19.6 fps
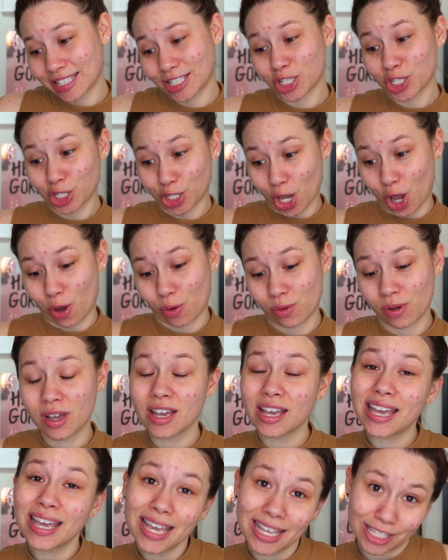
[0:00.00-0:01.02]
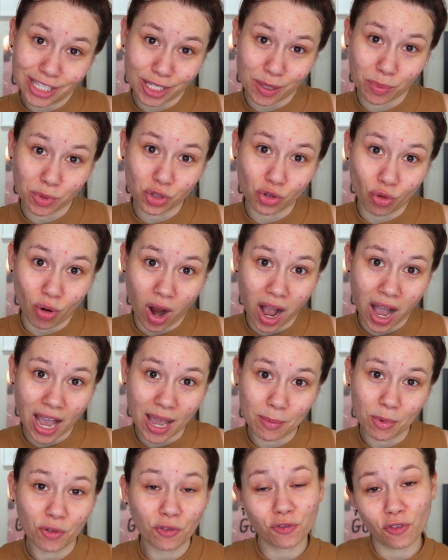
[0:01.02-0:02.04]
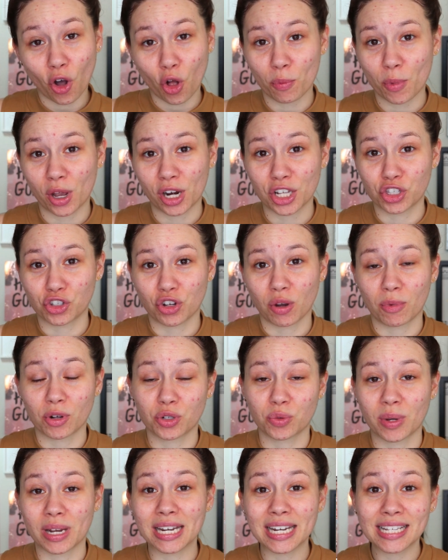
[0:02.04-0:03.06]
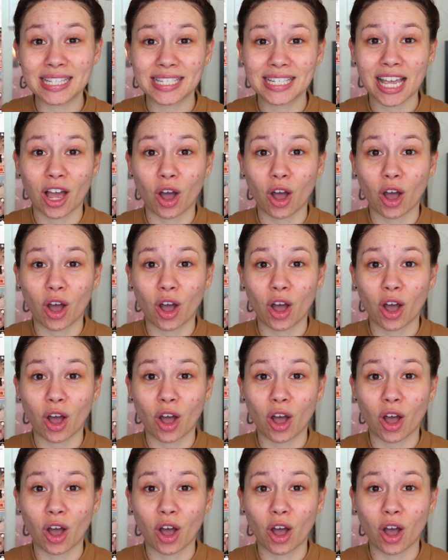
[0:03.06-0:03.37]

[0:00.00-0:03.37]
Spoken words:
So hit subscribe, follow me on Instagram at Shweihninzy.